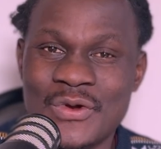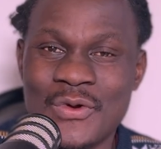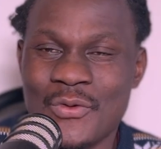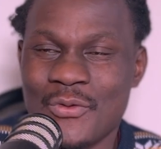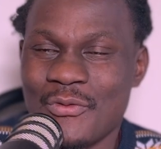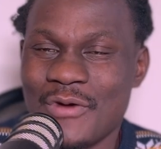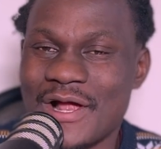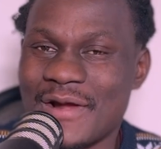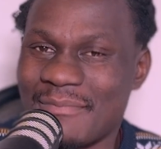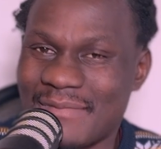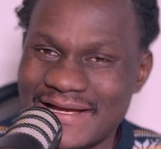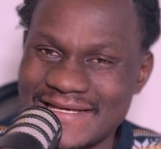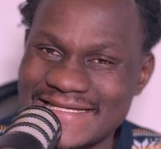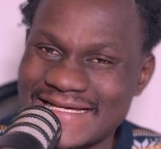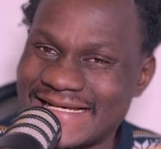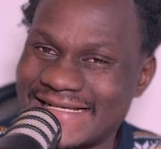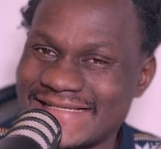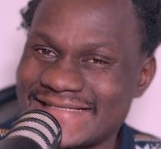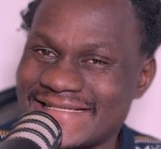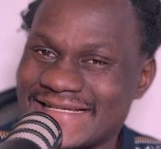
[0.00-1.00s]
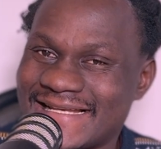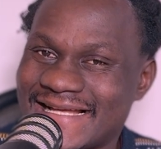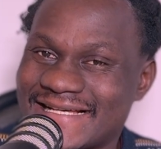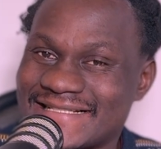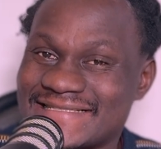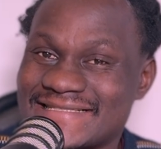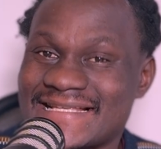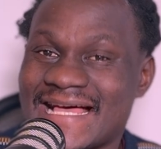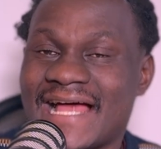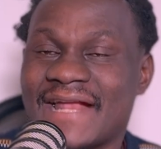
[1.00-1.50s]
Well, my dear
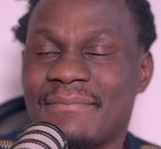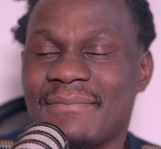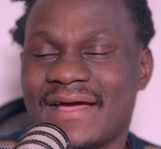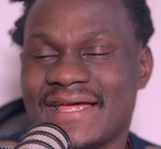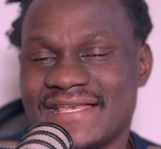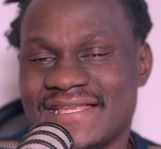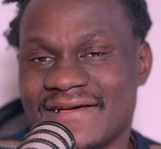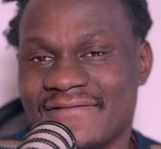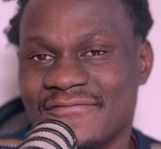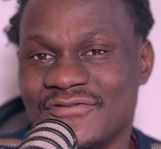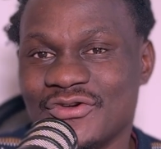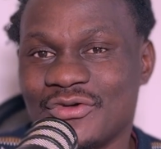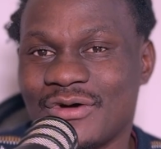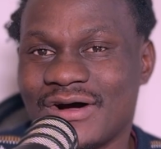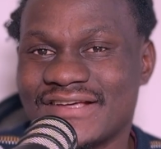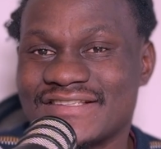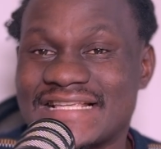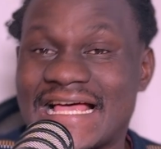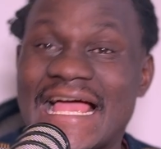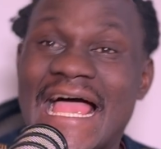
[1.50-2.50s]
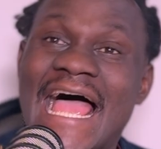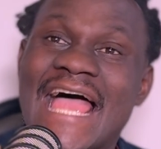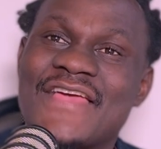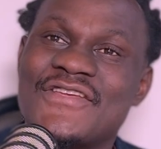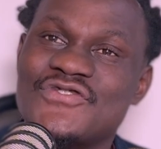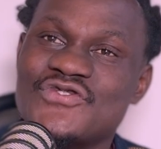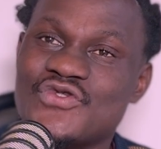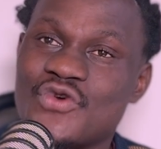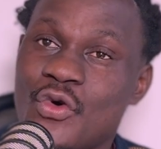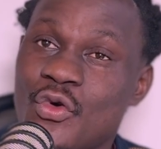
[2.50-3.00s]
listeners and my dear viewers, I
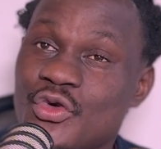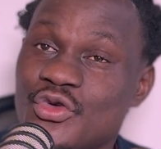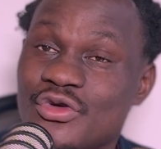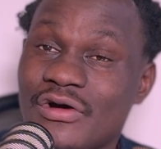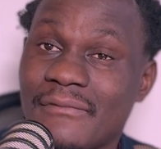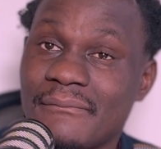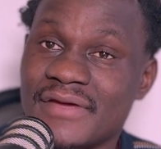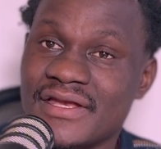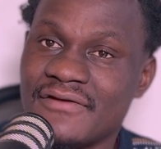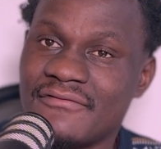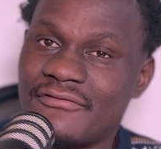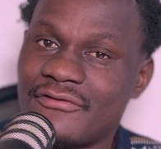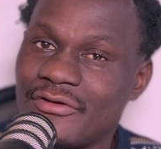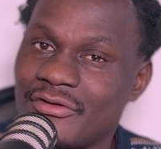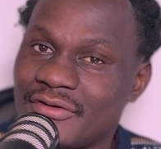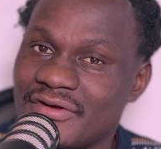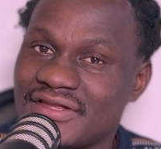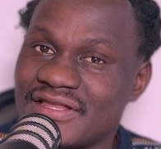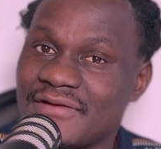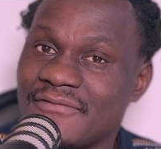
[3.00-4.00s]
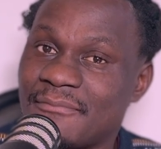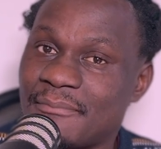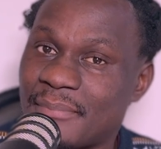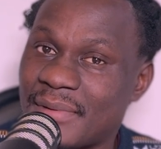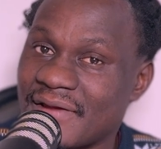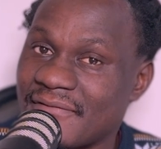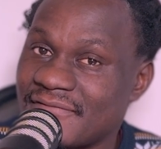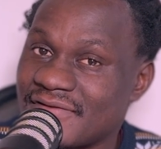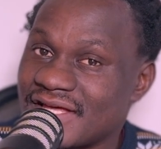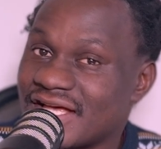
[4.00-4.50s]
know you have been following the
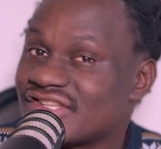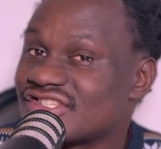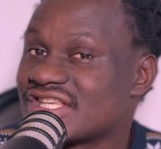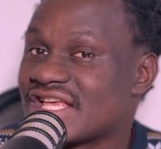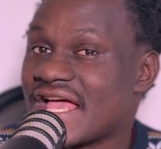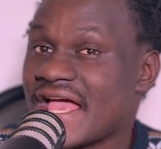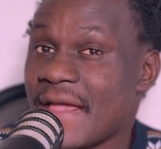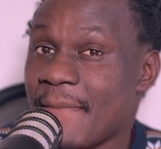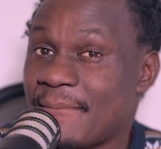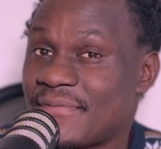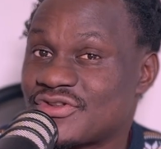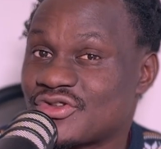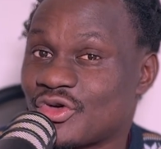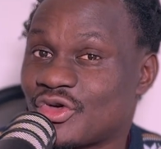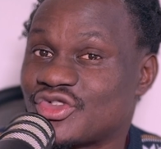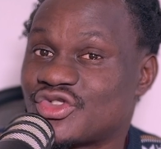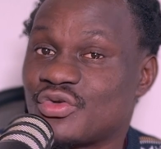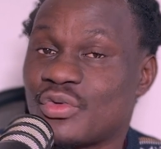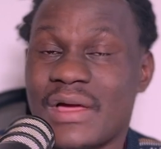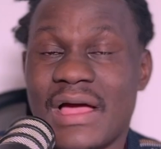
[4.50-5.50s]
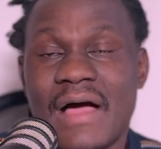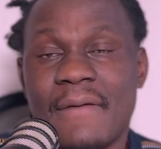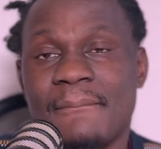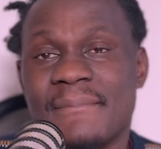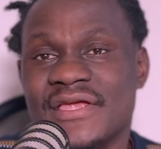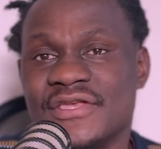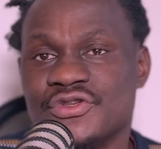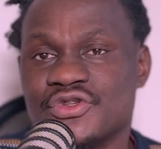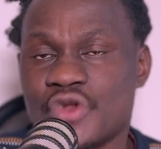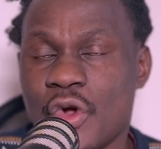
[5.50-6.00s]
previous episodes where I've
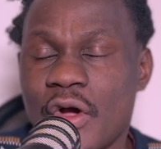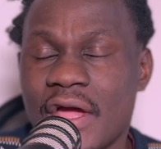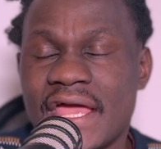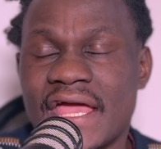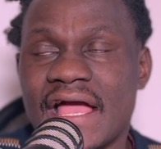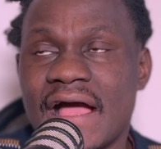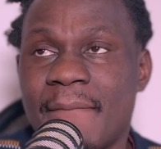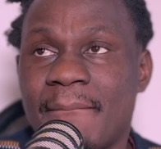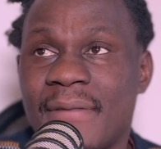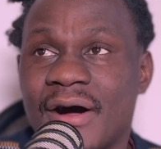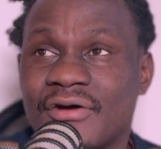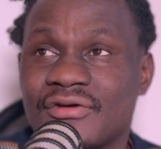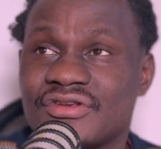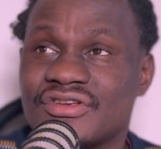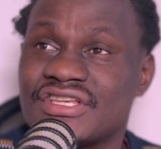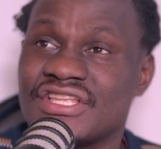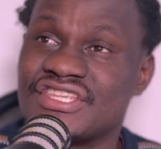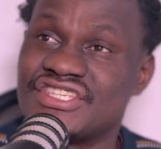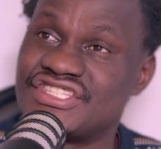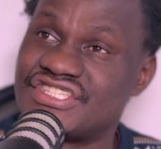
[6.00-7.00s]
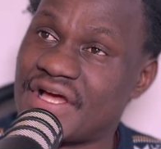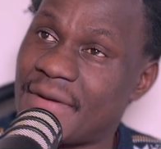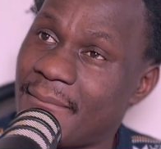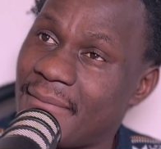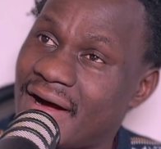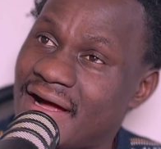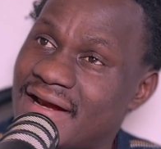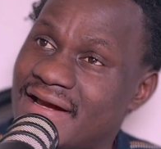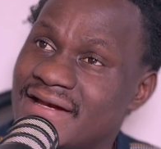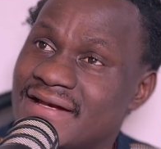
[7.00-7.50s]
been talking about the
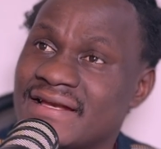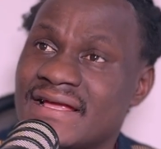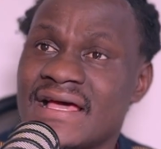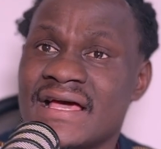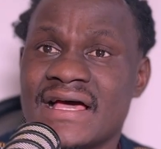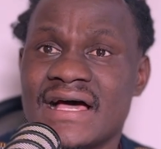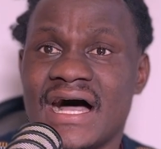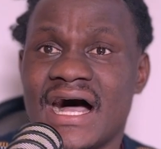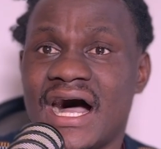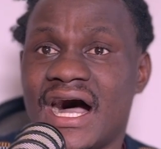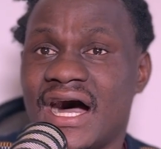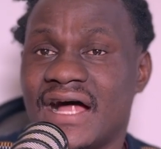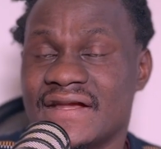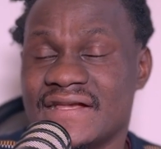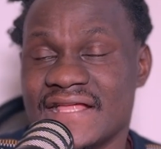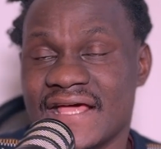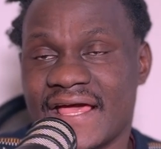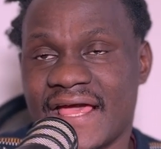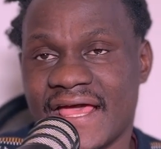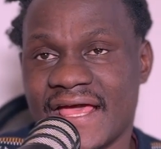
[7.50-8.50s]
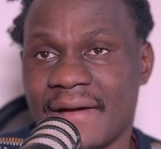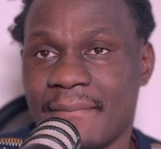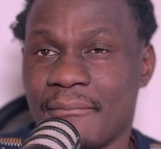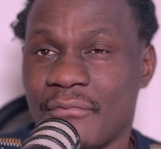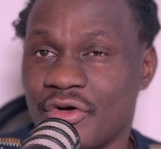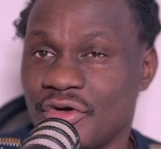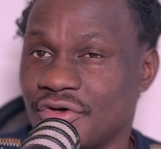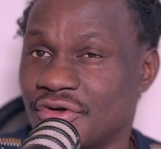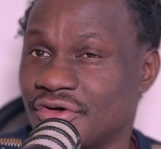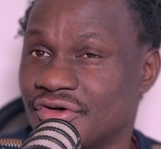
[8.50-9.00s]
German daycare
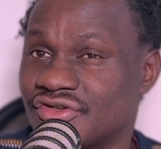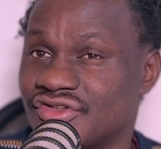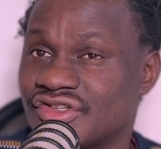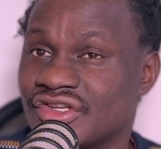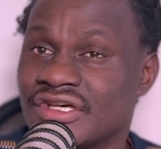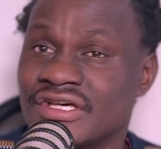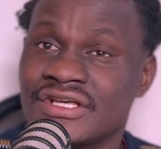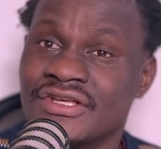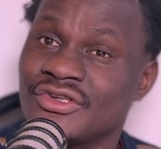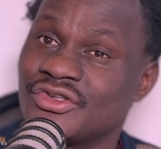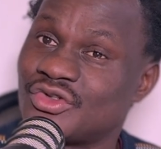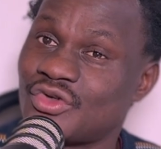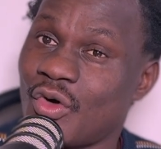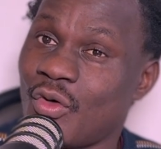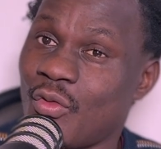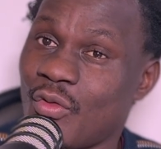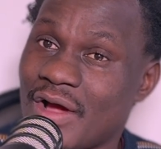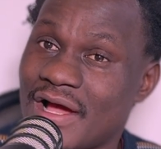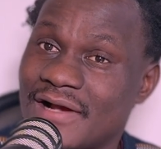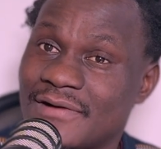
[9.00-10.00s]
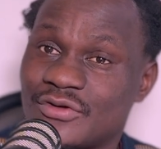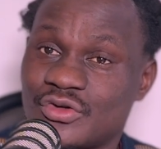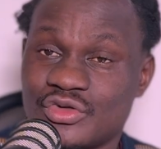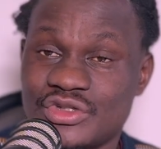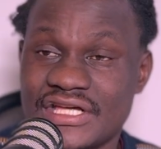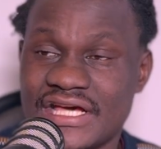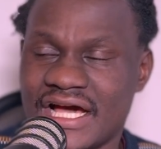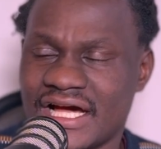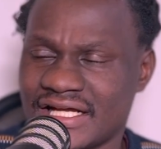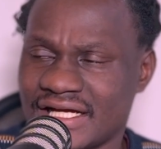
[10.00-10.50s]
models. So, well, today
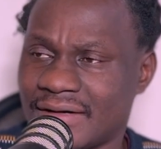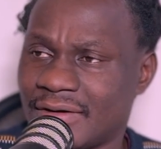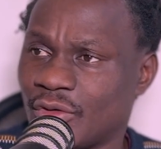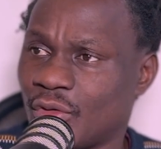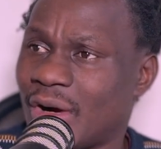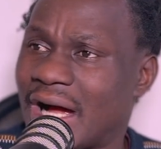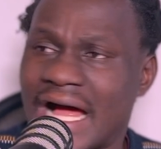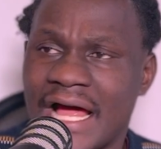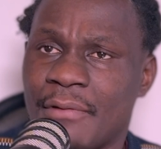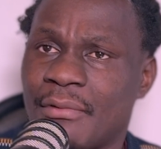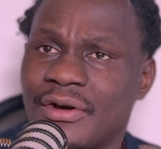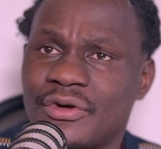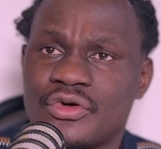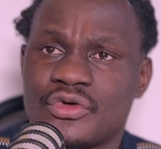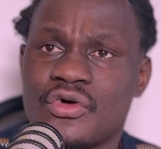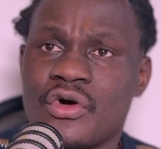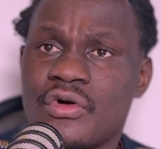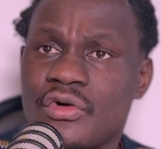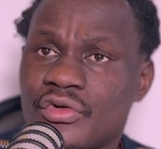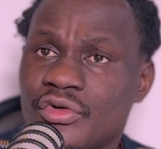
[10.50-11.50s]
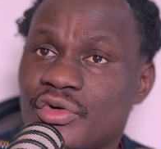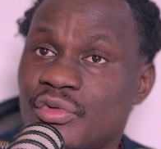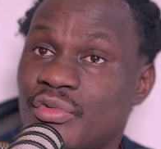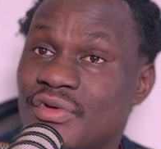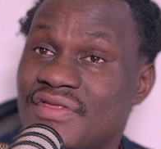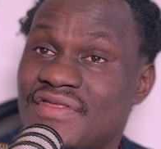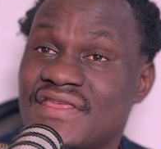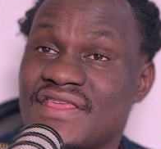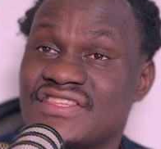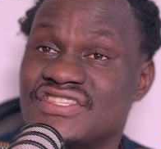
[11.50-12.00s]
I want to conclude with
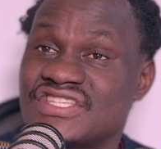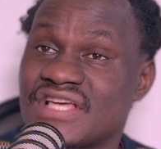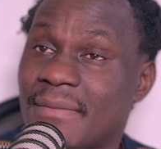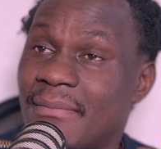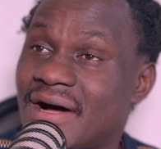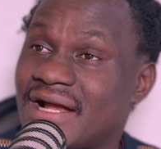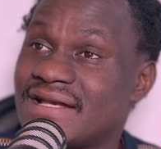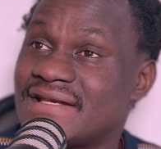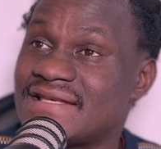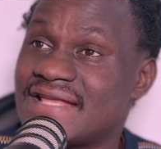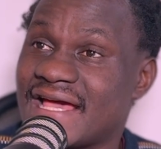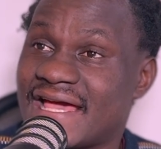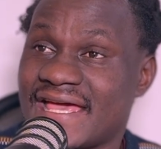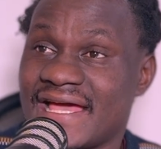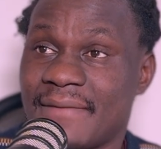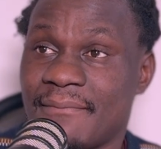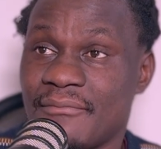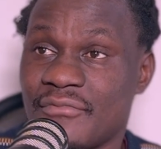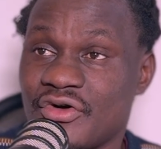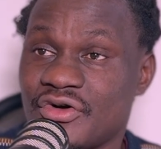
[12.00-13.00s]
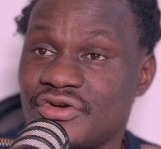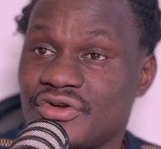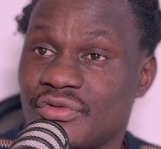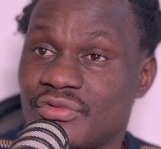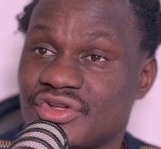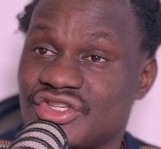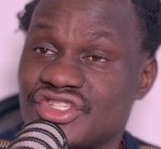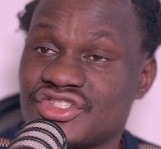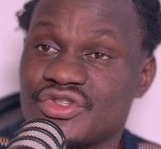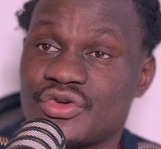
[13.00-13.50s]
the German daycare model,
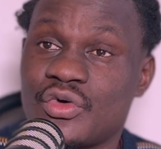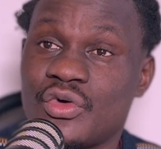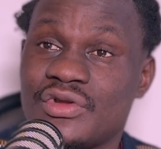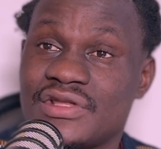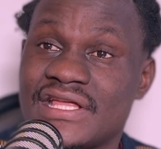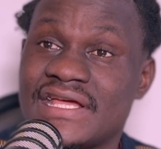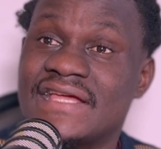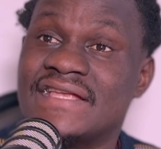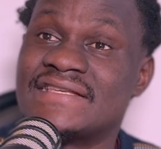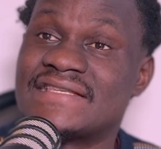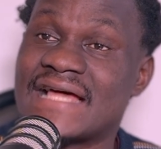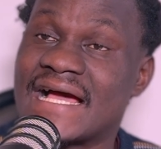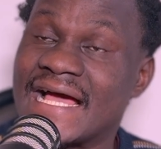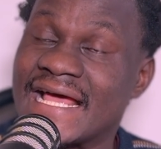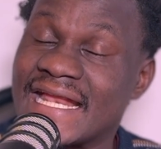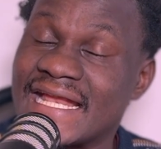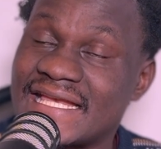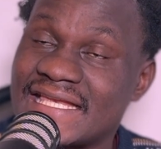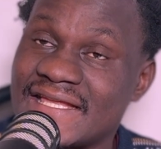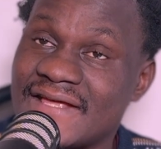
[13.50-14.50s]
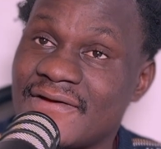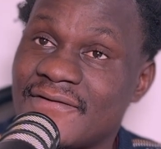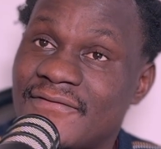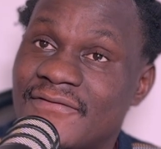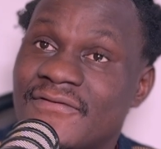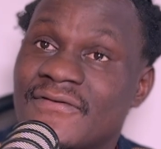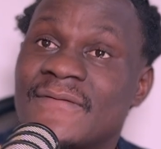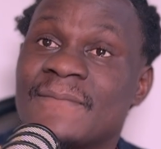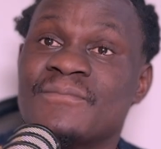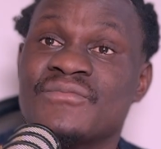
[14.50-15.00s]
which is called the Integrative
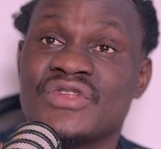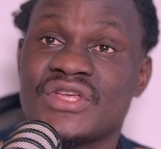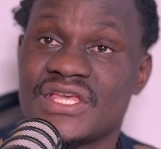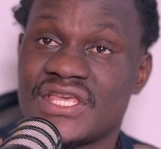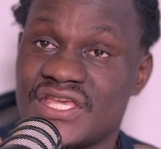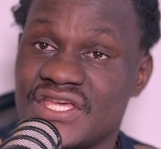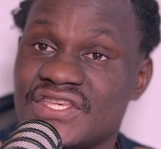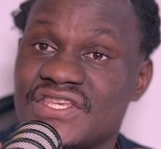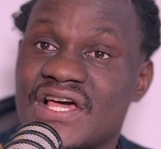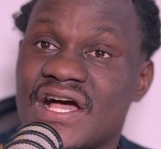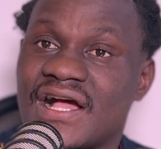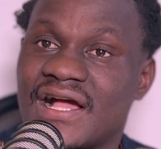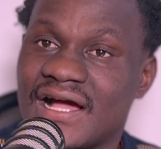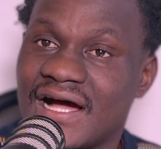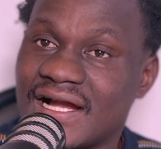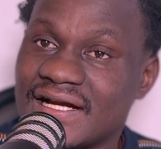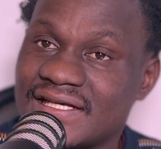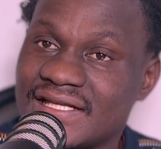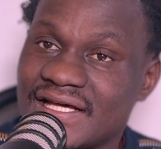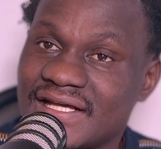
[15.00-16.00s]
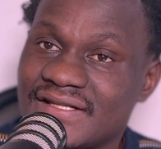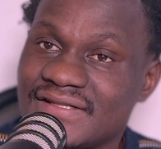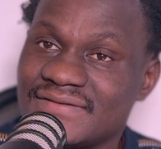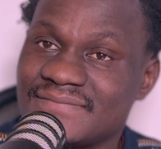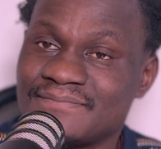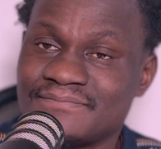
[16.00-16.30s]
Kindergarten.